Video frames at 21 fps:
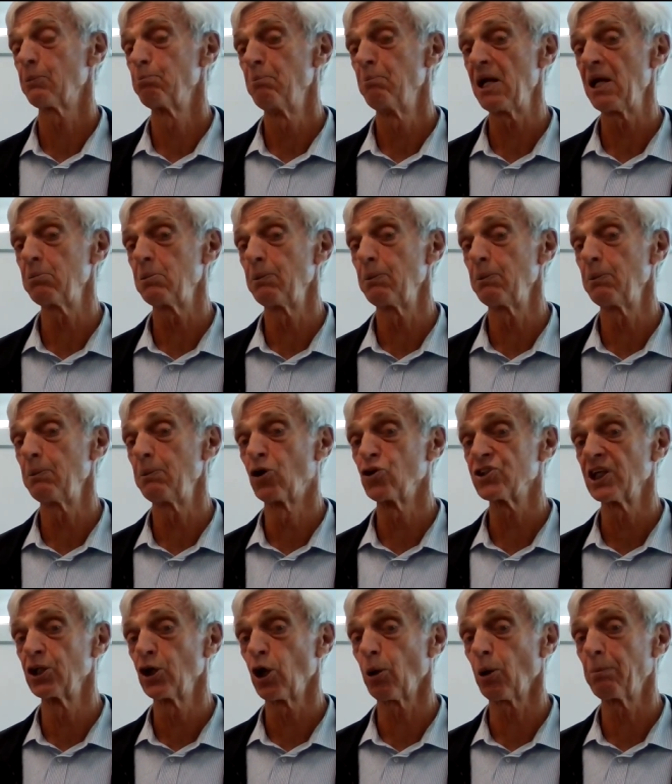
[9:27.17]
It may be
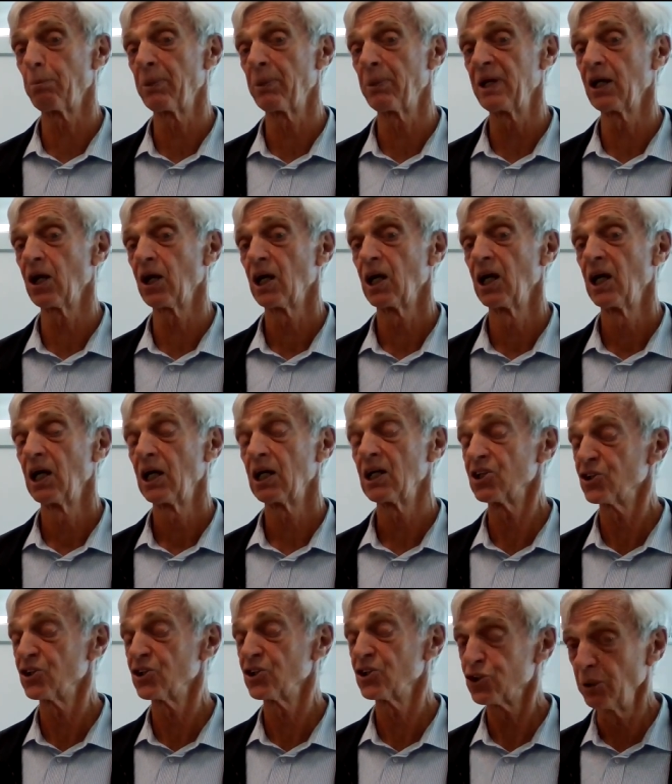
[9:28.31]
because they're not being
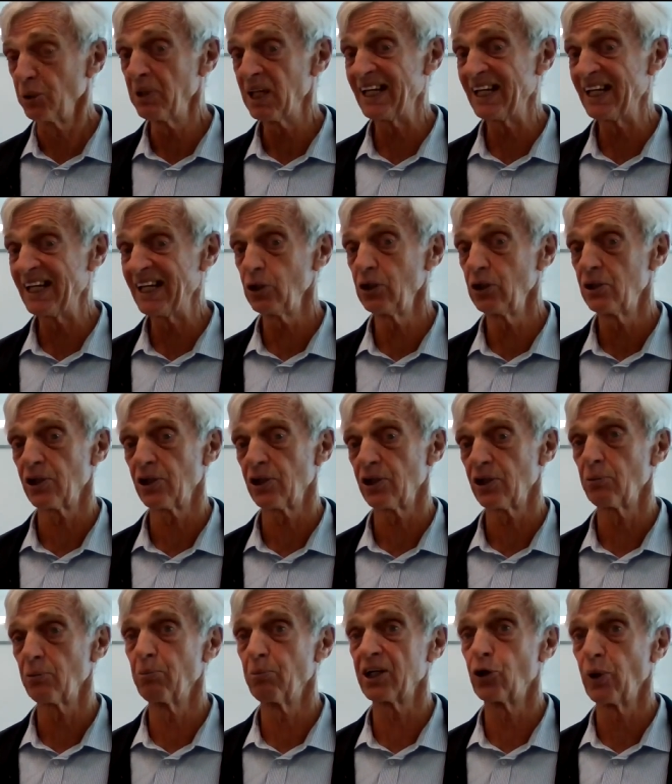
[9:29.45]
stimulated,
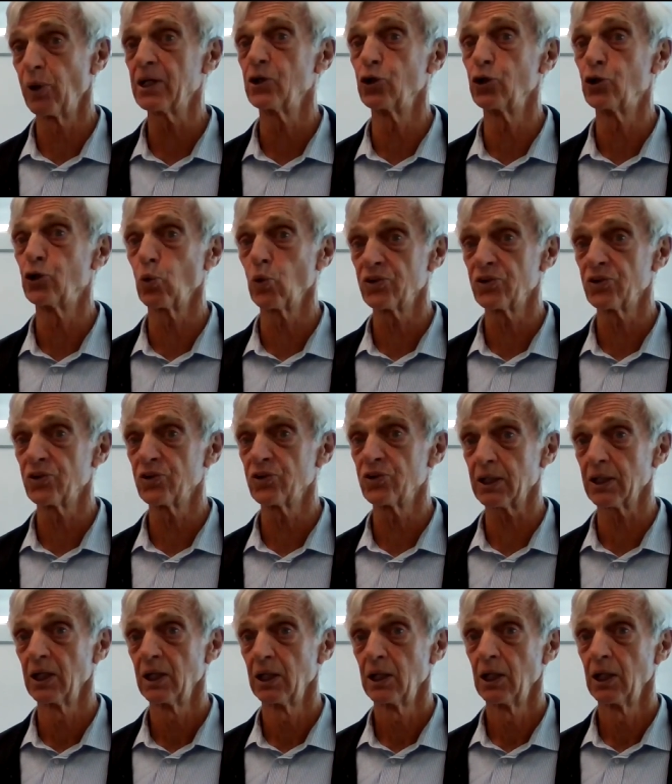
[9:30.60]
so it might direct you towards
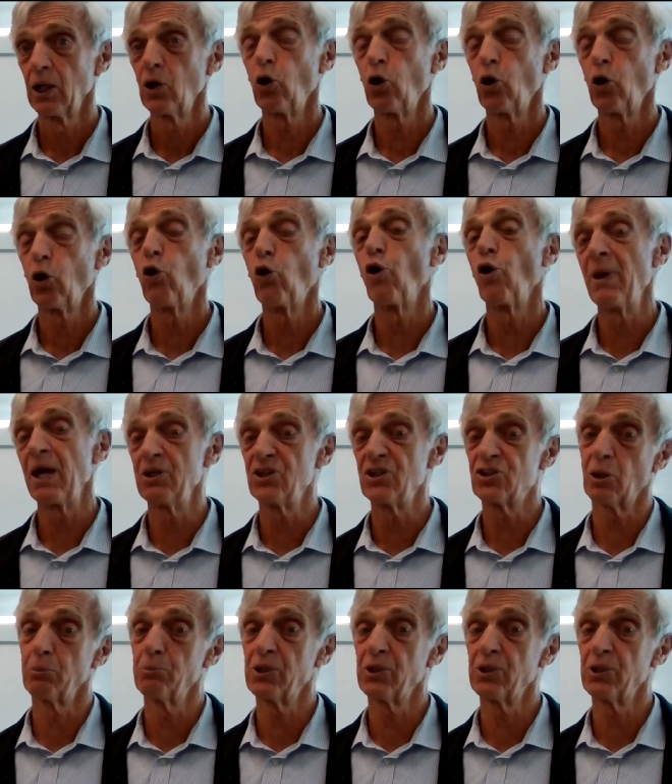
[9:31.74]
that, or it may
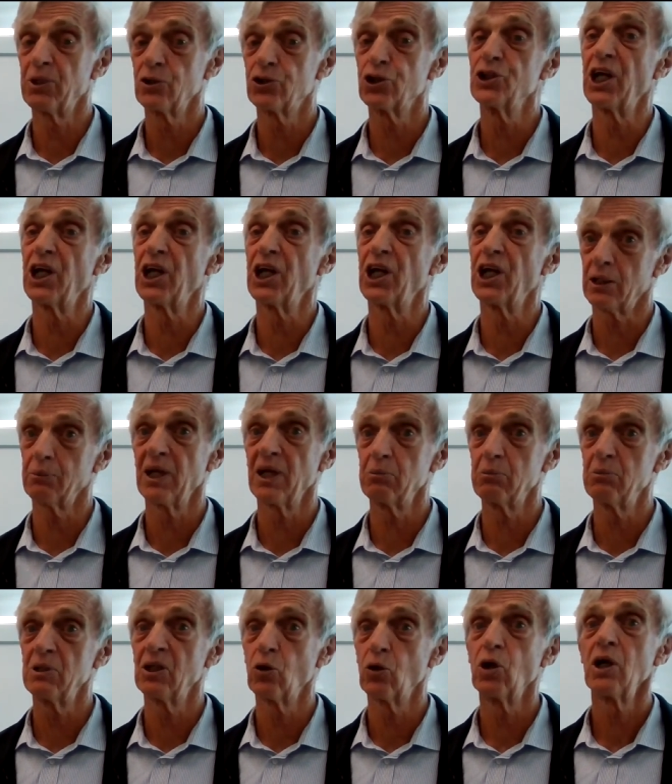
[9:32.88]
be something genetic.
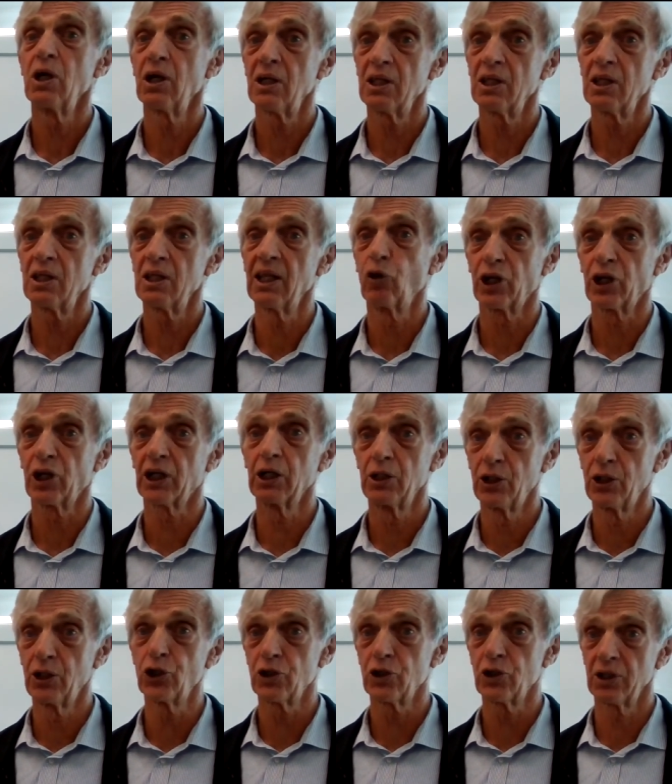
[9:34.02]
Maybe they've got a
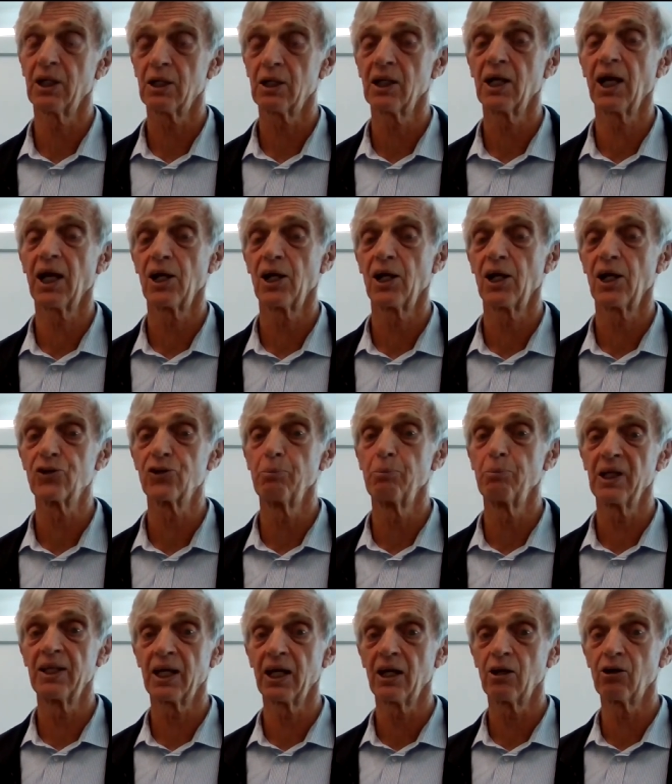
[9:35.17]
condition that has
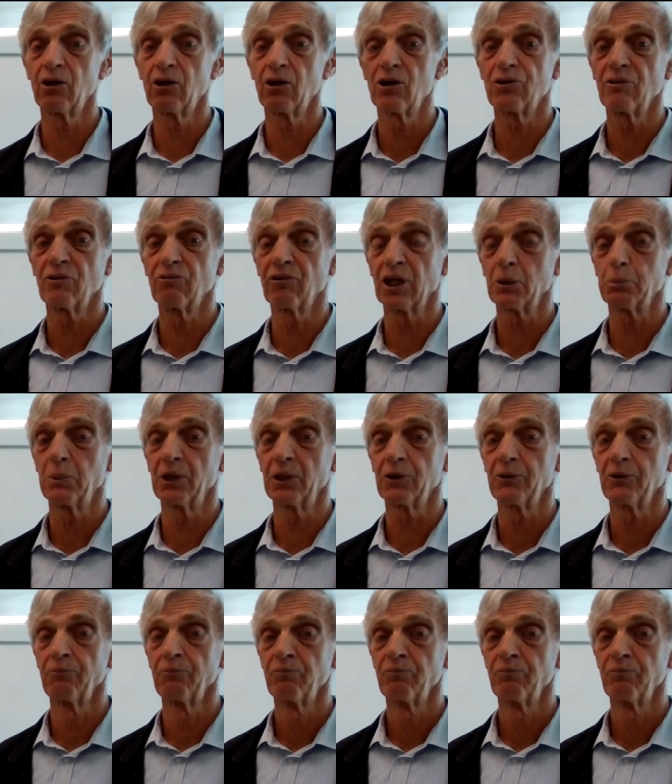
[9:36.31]
impaired that area of
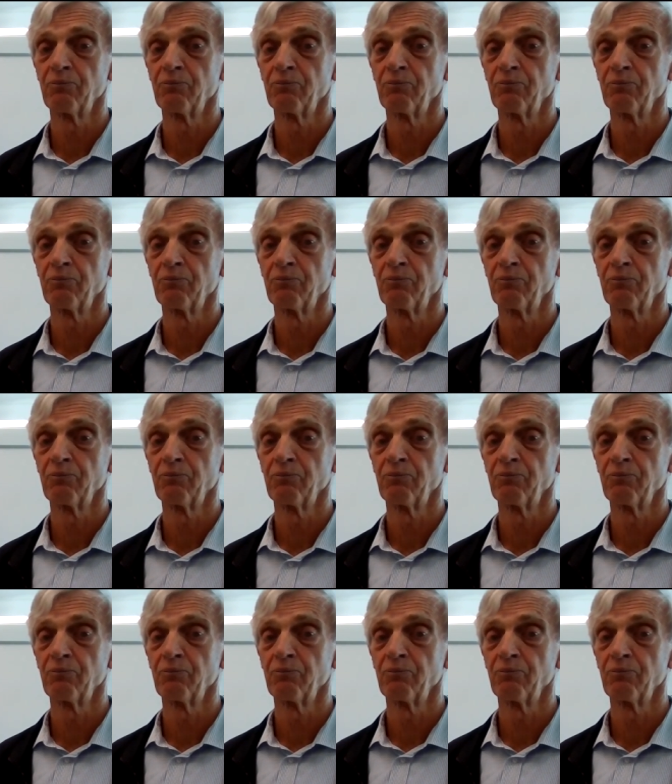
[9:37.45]
development.